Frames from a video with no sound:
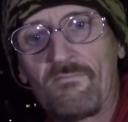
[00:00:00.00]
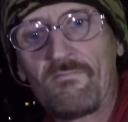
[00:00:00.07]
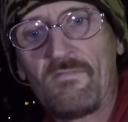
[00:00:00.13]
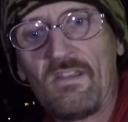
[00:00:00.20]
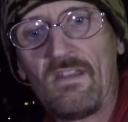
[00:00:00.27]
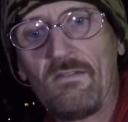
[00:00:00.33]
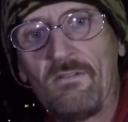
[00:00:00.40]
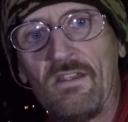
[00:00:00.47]

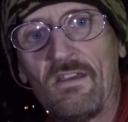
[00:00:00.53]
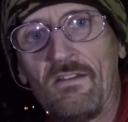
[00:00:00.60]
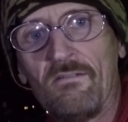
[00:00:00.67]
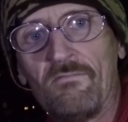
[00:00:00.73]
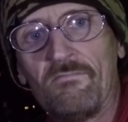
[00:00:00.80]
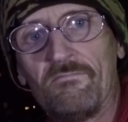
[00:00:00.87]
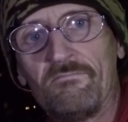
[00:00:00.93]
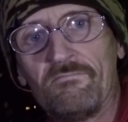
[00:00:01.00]
There we go.
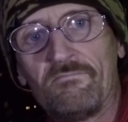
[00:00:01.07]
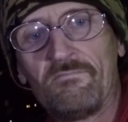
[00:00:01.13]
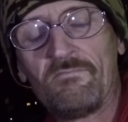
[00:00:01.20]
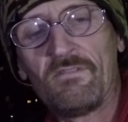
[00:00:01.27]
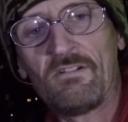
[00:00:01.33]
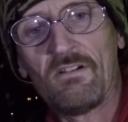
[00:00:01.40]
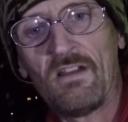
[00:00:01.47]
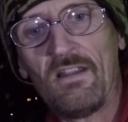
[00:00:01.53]

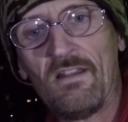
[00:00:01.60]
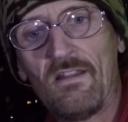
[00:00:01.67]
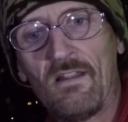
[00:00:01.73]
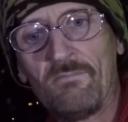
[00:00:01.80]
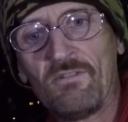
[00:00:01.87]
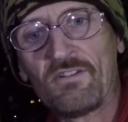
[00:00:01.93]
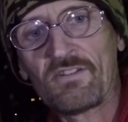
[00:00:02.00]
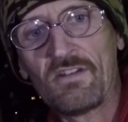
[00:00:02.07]
Alright,
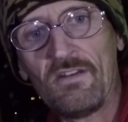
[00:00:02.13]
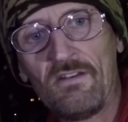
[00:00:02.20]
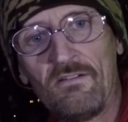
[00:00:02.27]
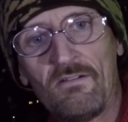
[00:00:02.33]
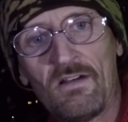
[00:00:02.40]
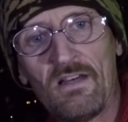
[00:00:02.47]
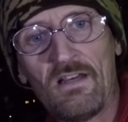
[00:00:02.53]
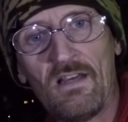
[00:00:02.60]
I'm just going
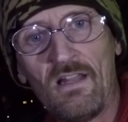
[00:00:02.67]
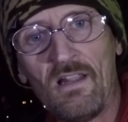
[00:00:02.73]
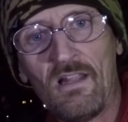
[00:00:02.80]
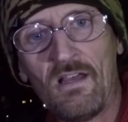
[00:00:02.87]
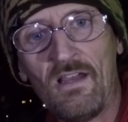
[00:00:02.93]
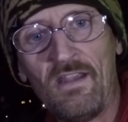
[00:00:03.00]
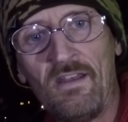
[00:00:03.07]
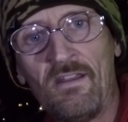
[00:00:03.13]
to
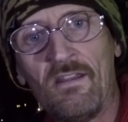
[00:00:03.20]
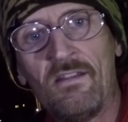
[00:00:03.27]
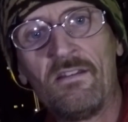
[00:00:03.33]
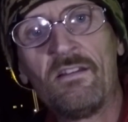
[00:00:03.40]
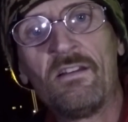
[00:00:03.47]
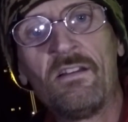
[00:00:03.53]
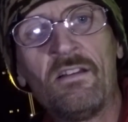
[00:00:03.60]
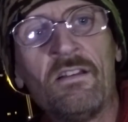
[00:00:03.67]
align
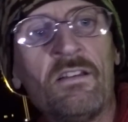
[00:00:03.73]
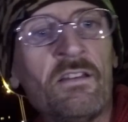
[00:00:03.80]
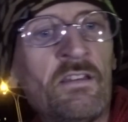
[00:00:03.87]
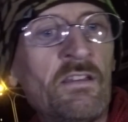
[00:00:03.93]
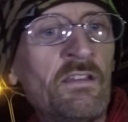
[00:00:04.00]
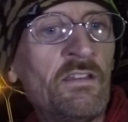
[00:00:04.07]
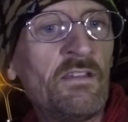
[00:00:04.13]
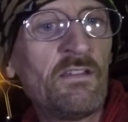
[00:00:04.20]

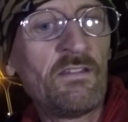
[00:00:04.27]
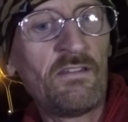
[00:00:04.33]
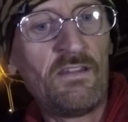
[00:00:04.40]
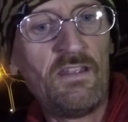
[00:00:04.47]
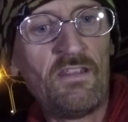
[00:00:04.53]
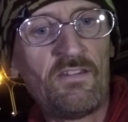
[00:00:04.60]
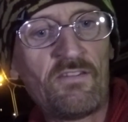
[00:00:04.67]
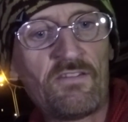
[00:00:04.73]

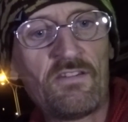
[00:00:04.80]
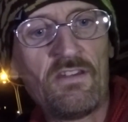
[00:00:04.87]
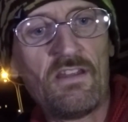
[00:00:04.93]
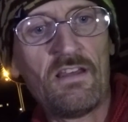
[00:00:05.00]
this